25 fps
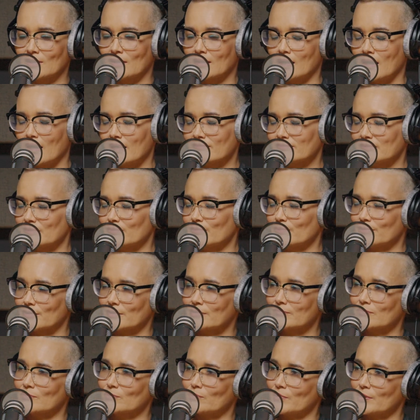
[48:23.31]
your livelihood
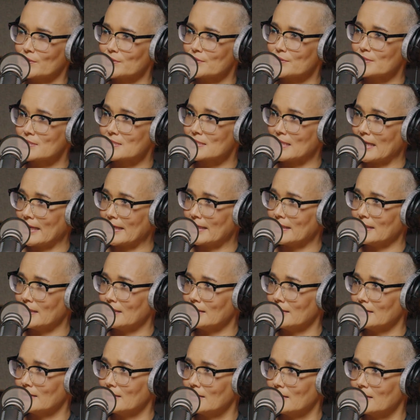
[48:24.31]
over what you
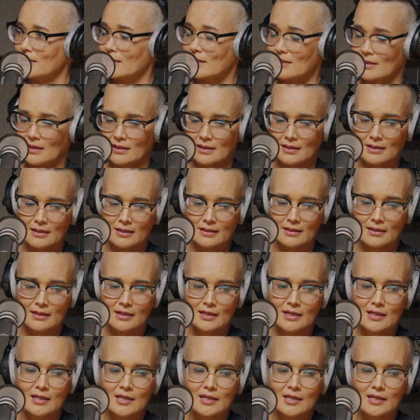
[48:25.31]
say there.